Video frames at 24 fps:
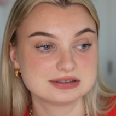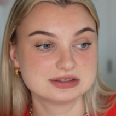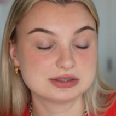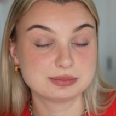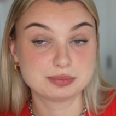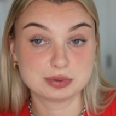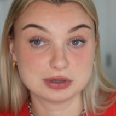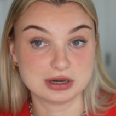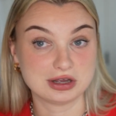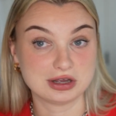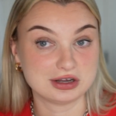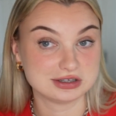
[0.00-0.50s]
to
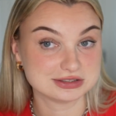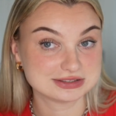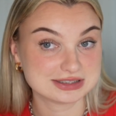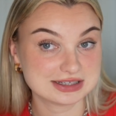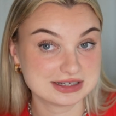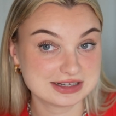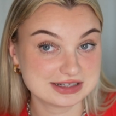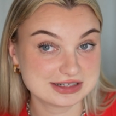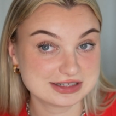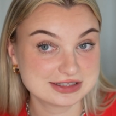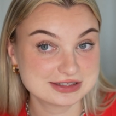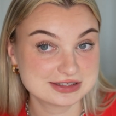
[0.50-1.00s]

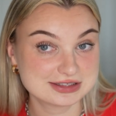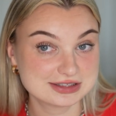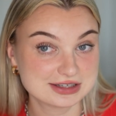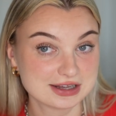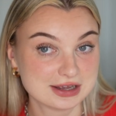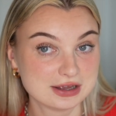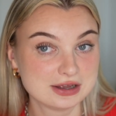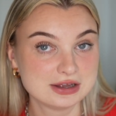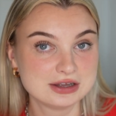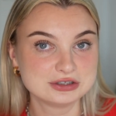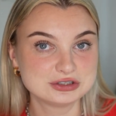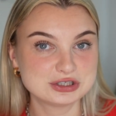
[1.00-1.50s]
Pilates,
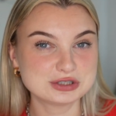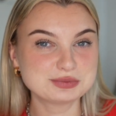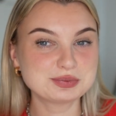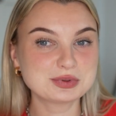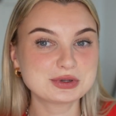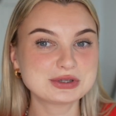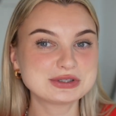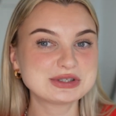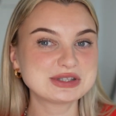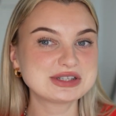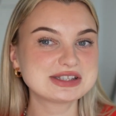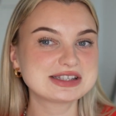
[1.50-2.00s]
just
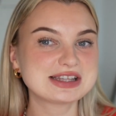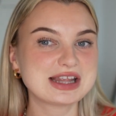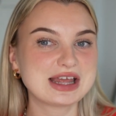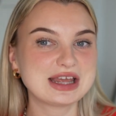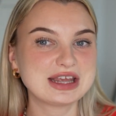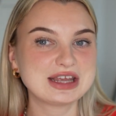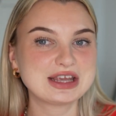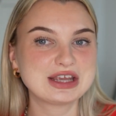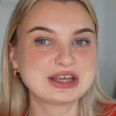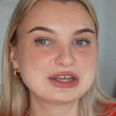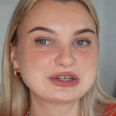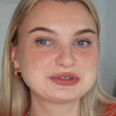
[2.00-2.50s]
because it's
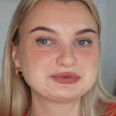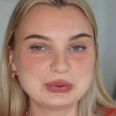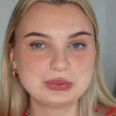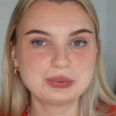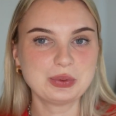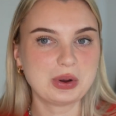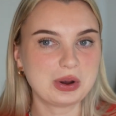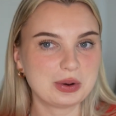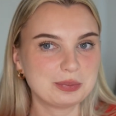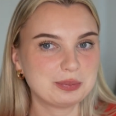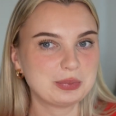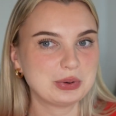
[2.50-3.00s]
like you
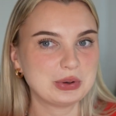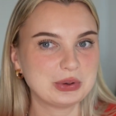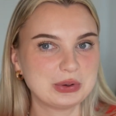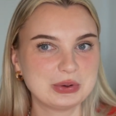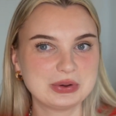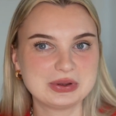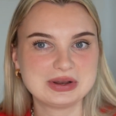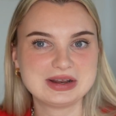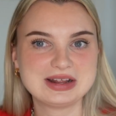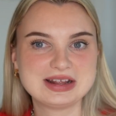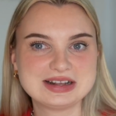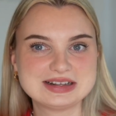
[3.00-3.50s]
are
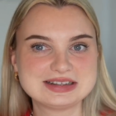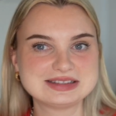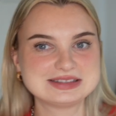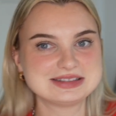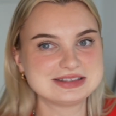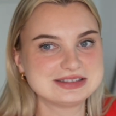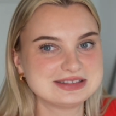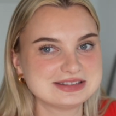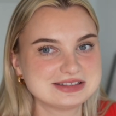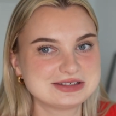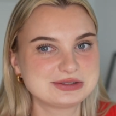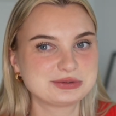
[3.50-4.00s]
put
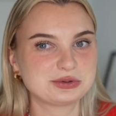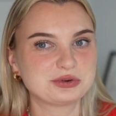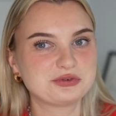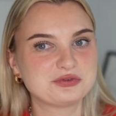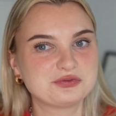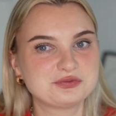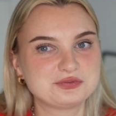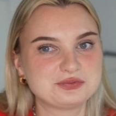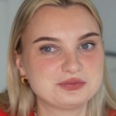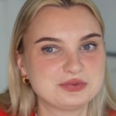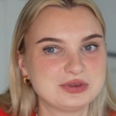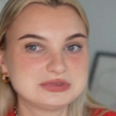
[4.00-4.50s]
in sort
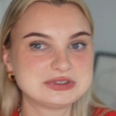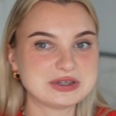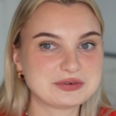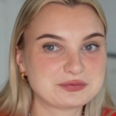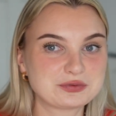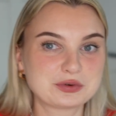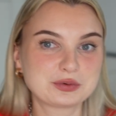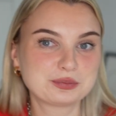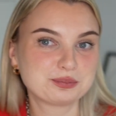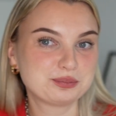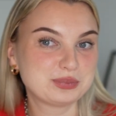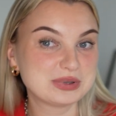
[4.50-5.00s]
of
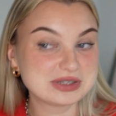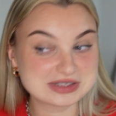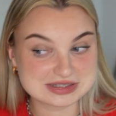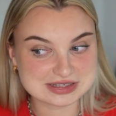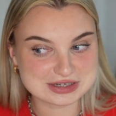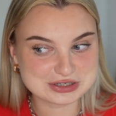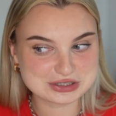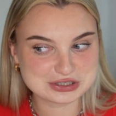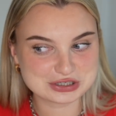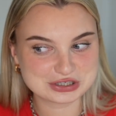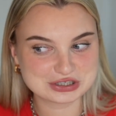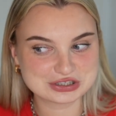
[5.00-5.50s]
different
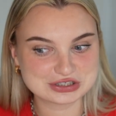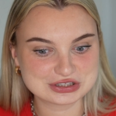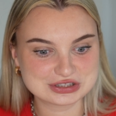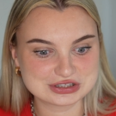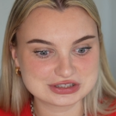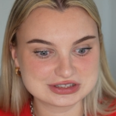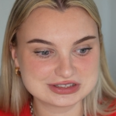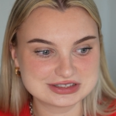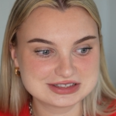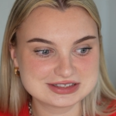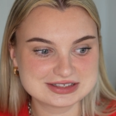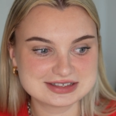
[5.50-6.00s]

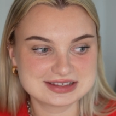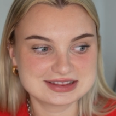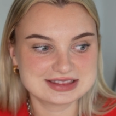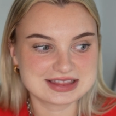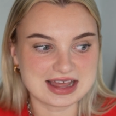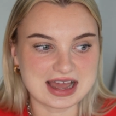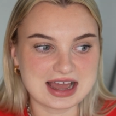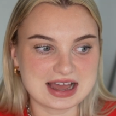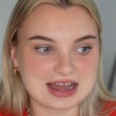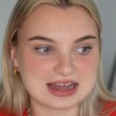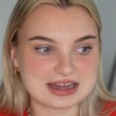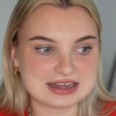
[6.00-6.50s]
positions
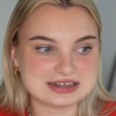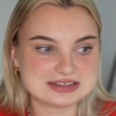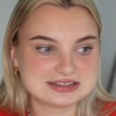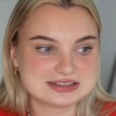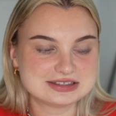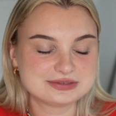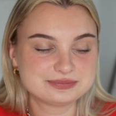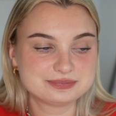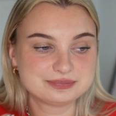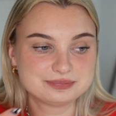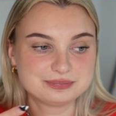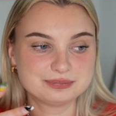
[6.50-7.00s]

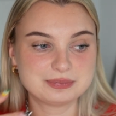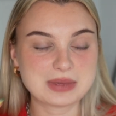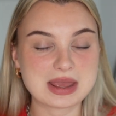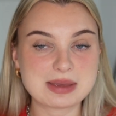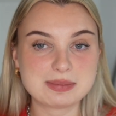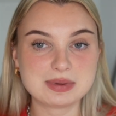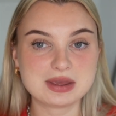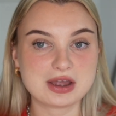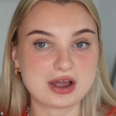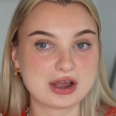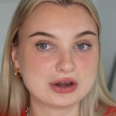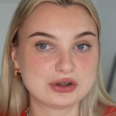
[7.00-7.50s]
that
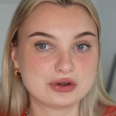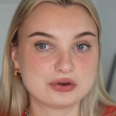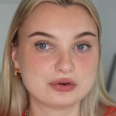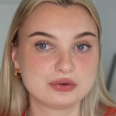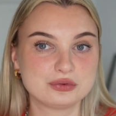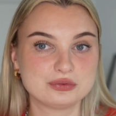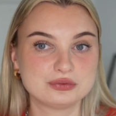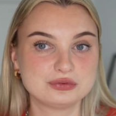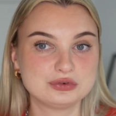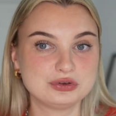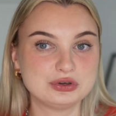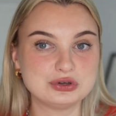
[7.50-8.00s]
maybe I
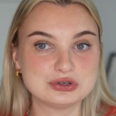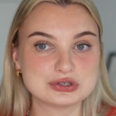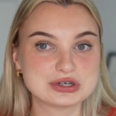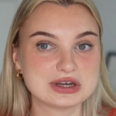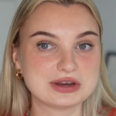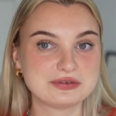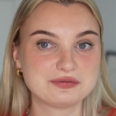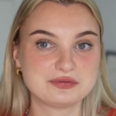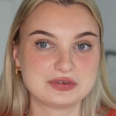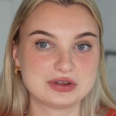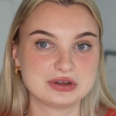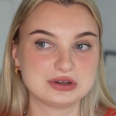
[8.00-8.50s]
don't
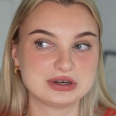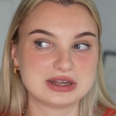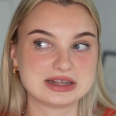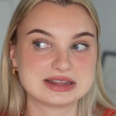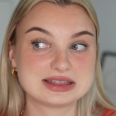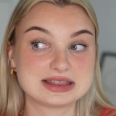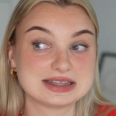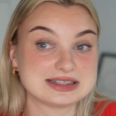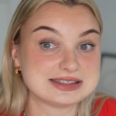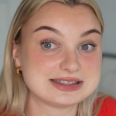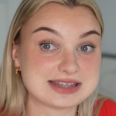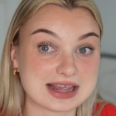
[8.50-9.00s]
usually feel
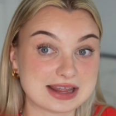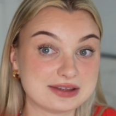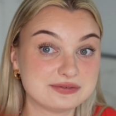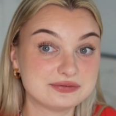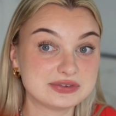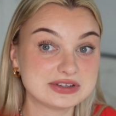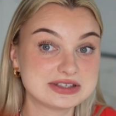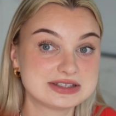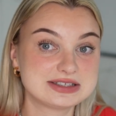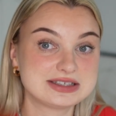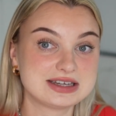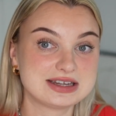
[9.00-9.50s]
like the
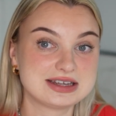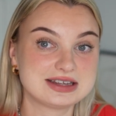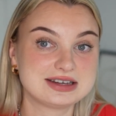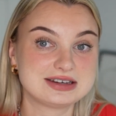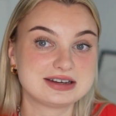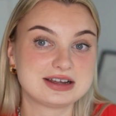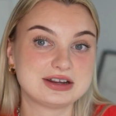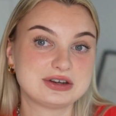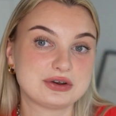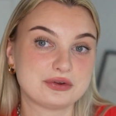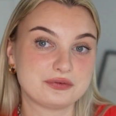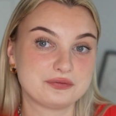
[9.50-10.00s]
safest
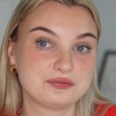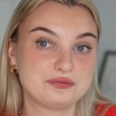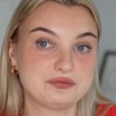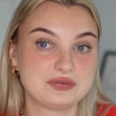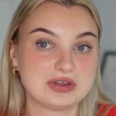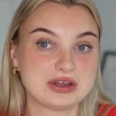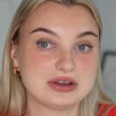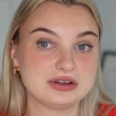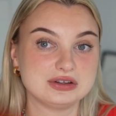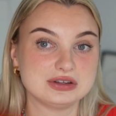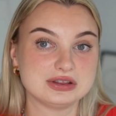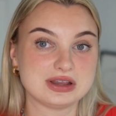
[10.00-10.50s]
in. I don't
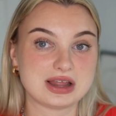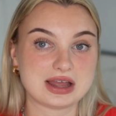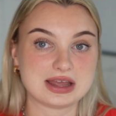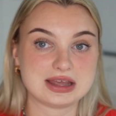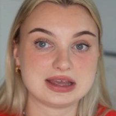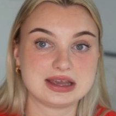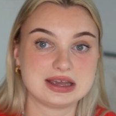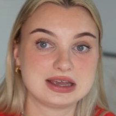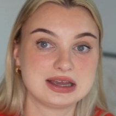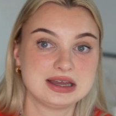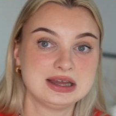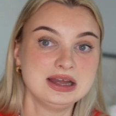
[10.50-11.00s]
feel
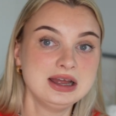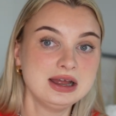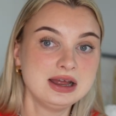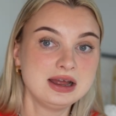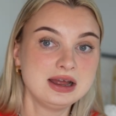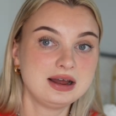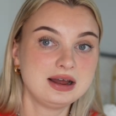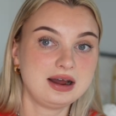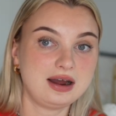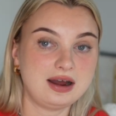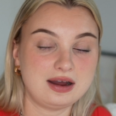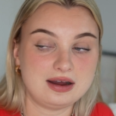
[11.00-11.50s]
like
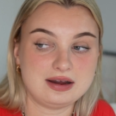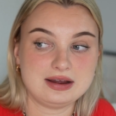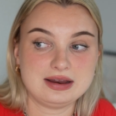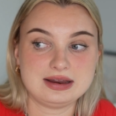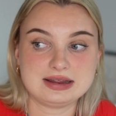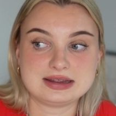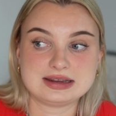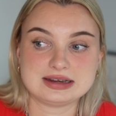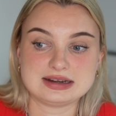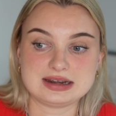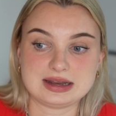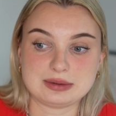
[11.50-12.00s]

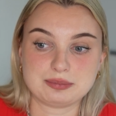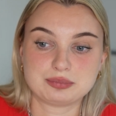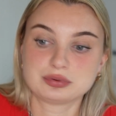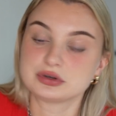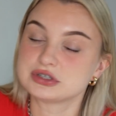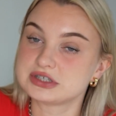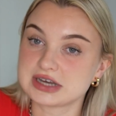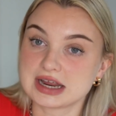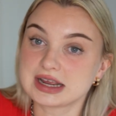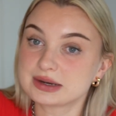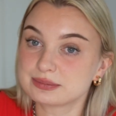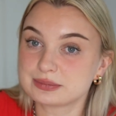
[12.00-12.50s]
I can like
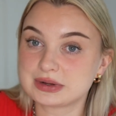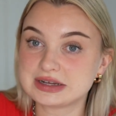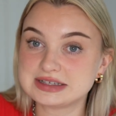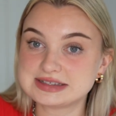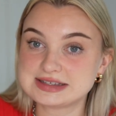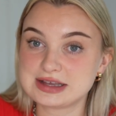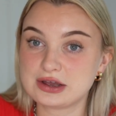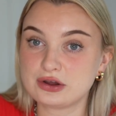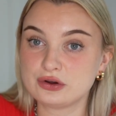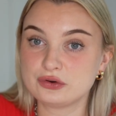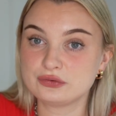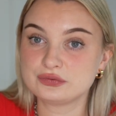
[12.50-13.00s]
protect
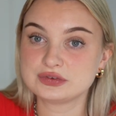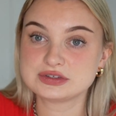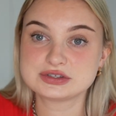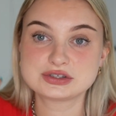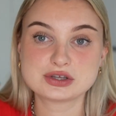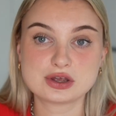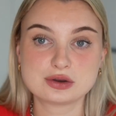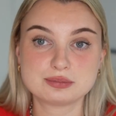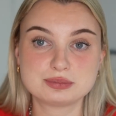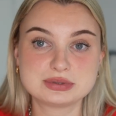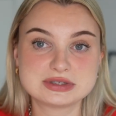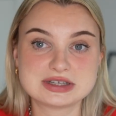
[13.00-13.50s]
myself in
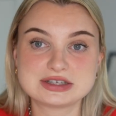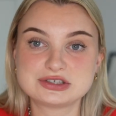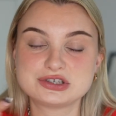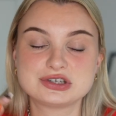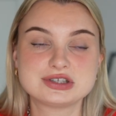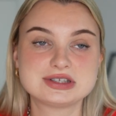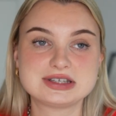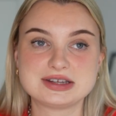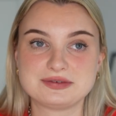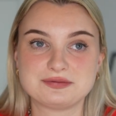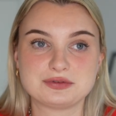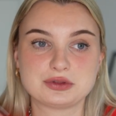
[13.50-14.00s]
certain
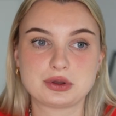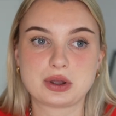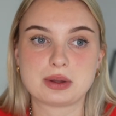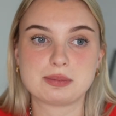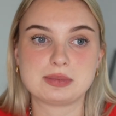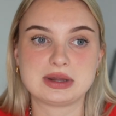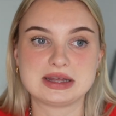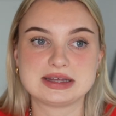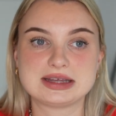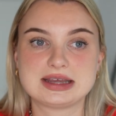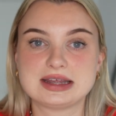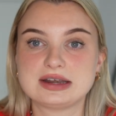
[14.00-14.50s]
positions, even though I'm
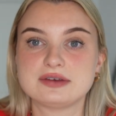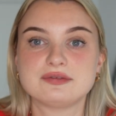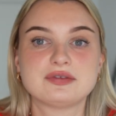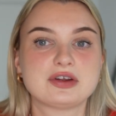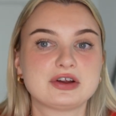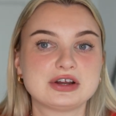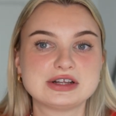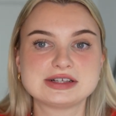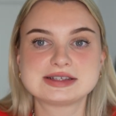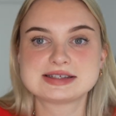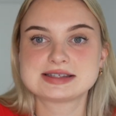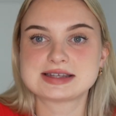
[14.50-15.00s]
like in a
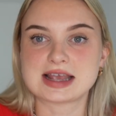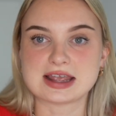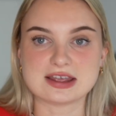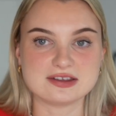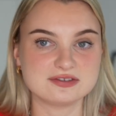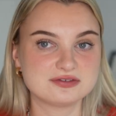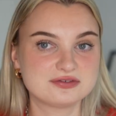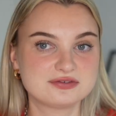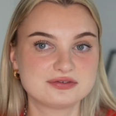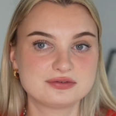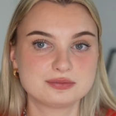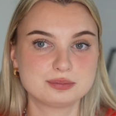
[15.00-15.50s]
very
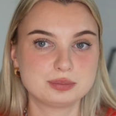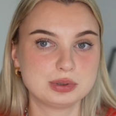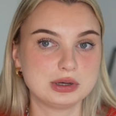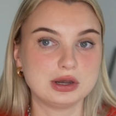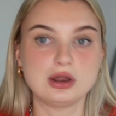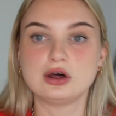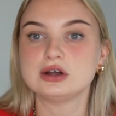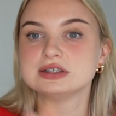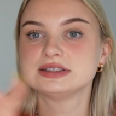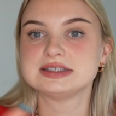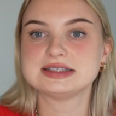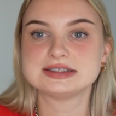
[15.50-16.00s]
safe
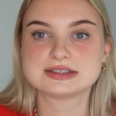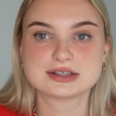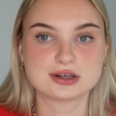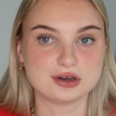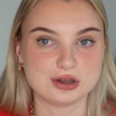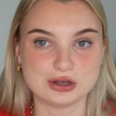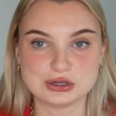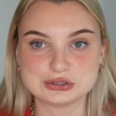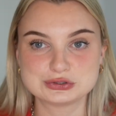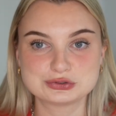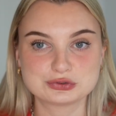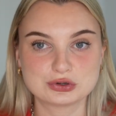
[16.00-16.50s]
Pilates
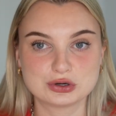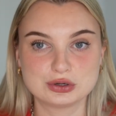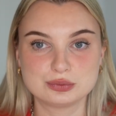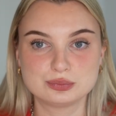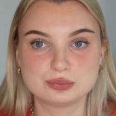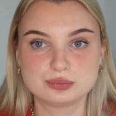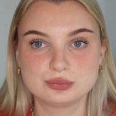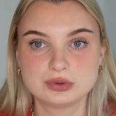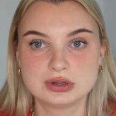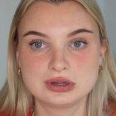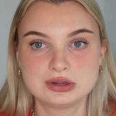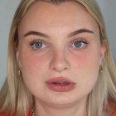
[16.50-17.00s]

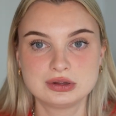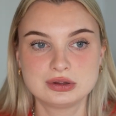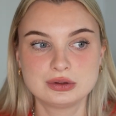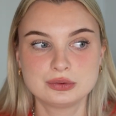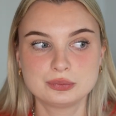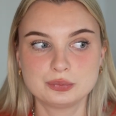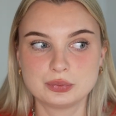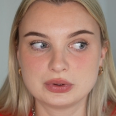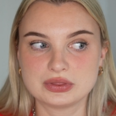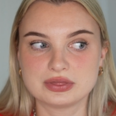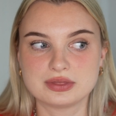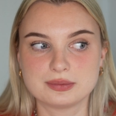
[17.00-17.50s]
classroom
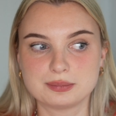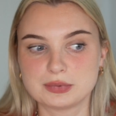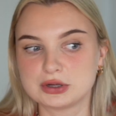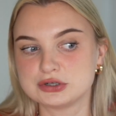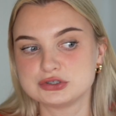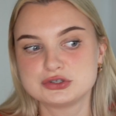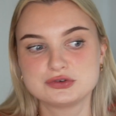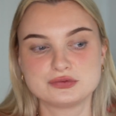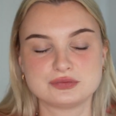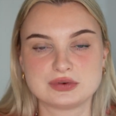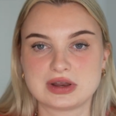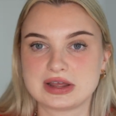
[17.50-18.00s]
with a
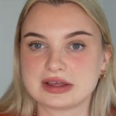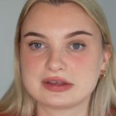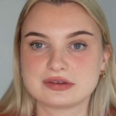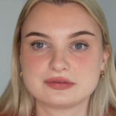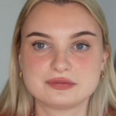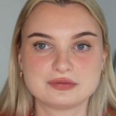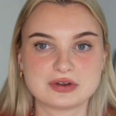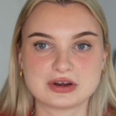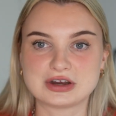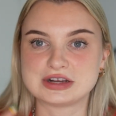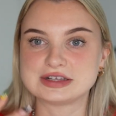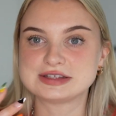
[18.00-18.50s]
bunch of like
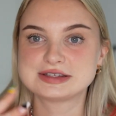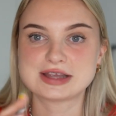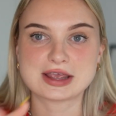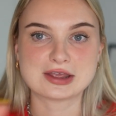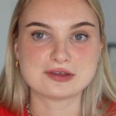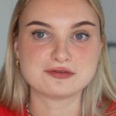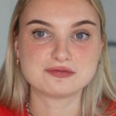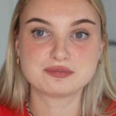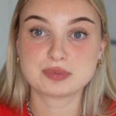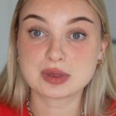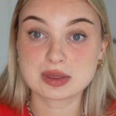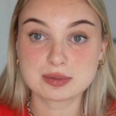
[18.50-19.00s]
very
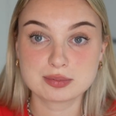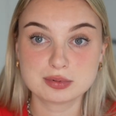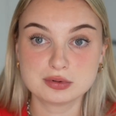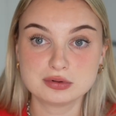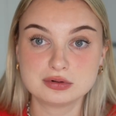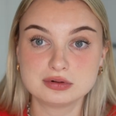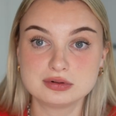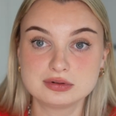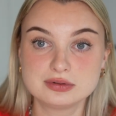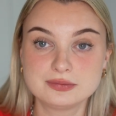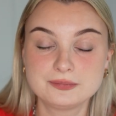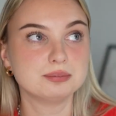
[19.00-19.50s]
safe people.